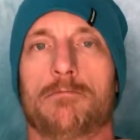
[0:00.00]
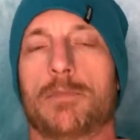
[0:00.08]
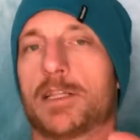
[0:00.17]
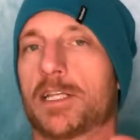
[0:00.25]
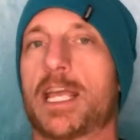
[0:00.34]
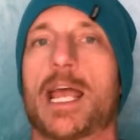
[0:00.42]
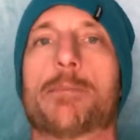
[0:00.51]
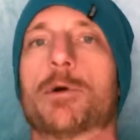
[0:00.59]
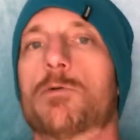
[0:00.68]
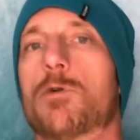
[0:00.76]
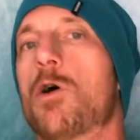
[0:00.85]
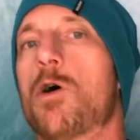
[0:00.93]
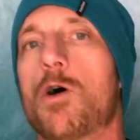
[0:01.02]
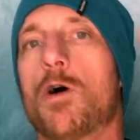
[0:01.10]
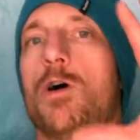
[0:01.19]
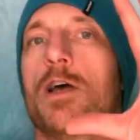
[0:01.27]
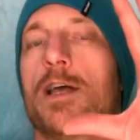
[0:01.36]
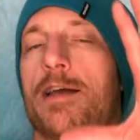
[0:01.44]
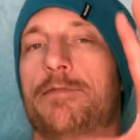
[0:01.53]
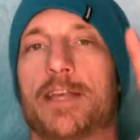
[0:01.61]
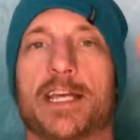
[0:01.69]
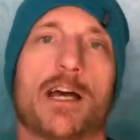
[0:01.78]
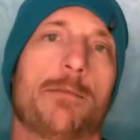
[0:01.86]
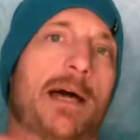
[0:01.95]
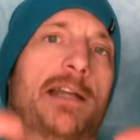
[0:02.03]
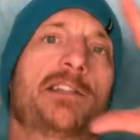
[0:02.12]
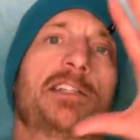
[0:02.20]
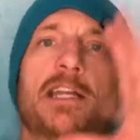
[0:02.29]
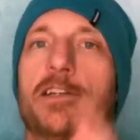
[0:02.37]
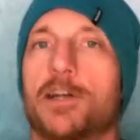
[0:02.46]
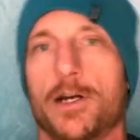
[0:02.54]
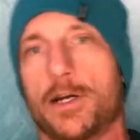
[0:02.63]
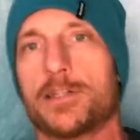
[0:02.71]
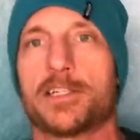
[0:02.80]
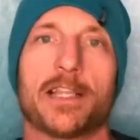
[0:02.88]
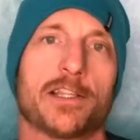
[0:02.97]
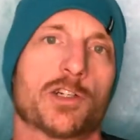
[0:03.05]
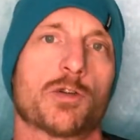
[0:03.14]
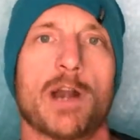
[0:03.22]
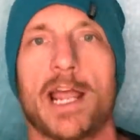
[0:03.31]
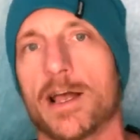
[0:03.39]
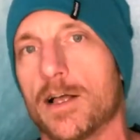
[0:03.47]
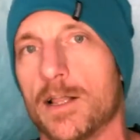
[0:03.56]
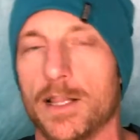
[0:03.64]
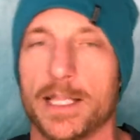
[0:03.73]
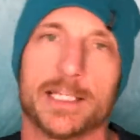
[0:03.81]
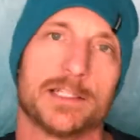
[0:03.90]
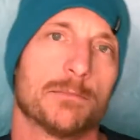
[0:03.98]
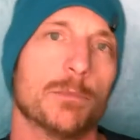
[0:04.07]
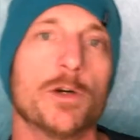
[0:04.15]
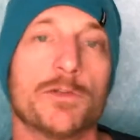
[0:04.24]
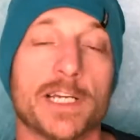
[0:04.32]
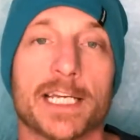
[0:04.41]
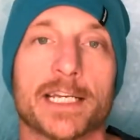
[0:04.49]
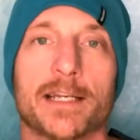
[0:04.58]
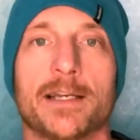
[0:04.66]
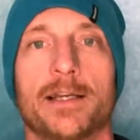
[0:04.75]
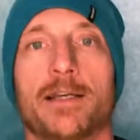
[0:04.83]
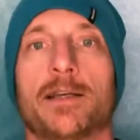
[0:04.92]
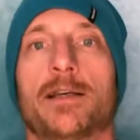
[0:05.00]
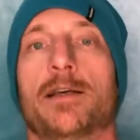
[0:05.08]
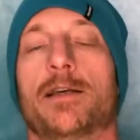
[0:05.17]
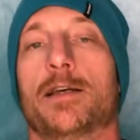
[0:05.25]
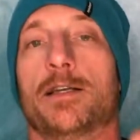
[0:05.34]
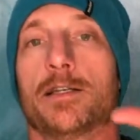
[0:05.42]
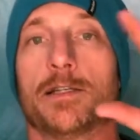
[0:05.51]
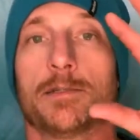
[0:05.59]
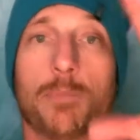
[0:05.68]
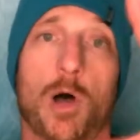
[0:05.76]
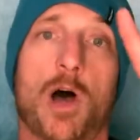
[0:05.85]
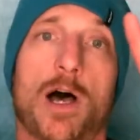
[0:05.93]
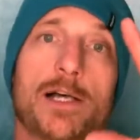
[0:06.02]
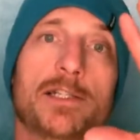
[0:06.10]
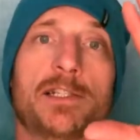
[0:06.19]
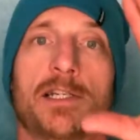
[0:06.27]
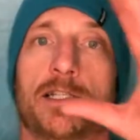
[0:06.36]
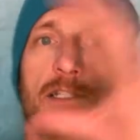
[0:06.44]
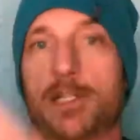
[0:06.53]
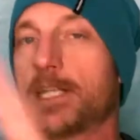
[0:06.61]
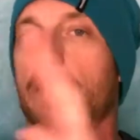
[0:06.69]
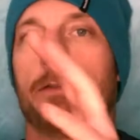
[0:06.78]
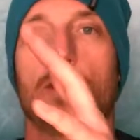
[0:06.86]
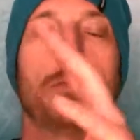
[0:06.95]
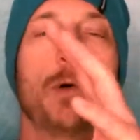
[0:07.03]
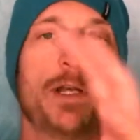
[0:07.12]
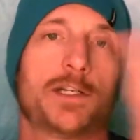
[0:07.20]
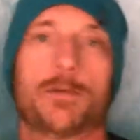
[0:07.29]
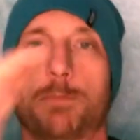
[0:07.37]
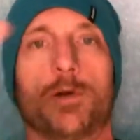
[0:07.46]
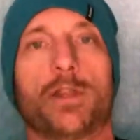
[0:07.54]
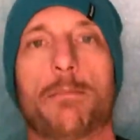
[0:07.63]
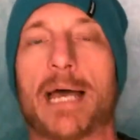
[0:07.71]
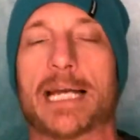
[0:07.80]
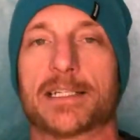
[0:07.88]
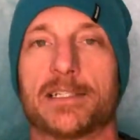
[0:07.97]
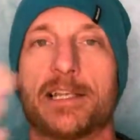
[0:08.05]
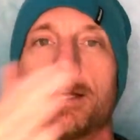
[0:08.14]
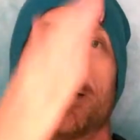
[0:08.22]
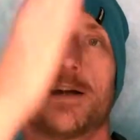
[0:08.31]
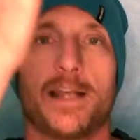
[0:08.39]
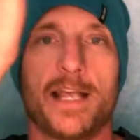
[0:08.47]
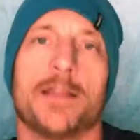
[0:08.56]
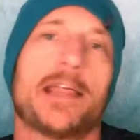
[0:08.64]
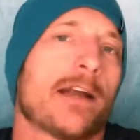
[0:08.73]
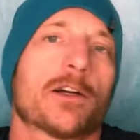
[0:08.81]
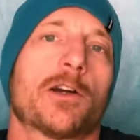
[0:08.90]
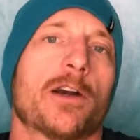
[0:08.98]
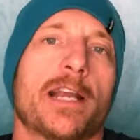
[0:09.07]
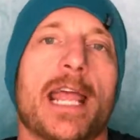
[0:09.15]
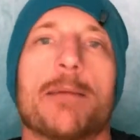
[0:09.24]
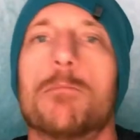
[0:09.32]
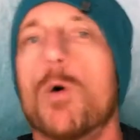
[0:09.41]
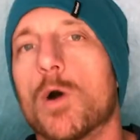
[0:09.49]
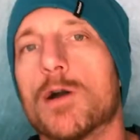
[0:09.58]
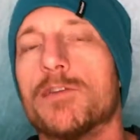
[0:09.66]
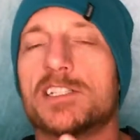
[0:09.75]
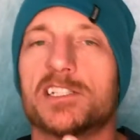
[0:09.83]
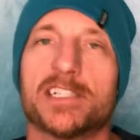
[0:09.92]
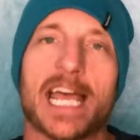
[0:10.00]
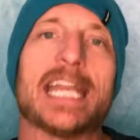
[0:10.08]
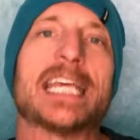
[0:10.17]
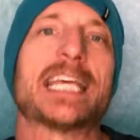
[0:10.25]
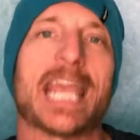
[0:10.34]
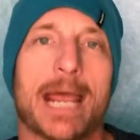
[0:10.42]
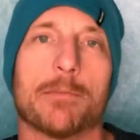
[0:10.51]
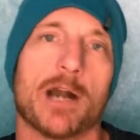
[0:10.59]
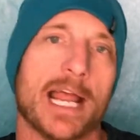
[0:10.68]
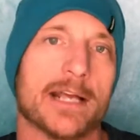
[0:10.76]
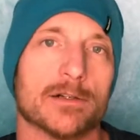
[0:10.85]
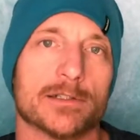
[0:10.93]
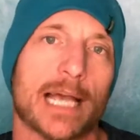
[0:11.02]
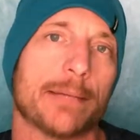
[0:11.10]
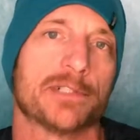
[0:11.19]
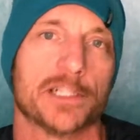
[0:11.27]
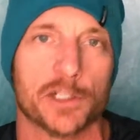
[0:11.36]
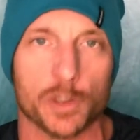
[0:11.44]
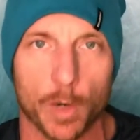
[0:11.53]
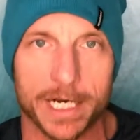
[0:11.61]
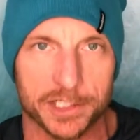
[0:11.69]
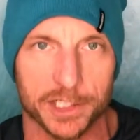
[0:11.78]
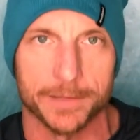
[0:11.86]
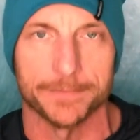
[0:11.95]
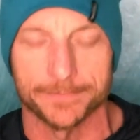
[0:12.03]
Let the camera roll. If they come out of center, say the trail is moving, pause, select a viewpoint to pull them back to center. That'll create more of a steady camera angle type situation.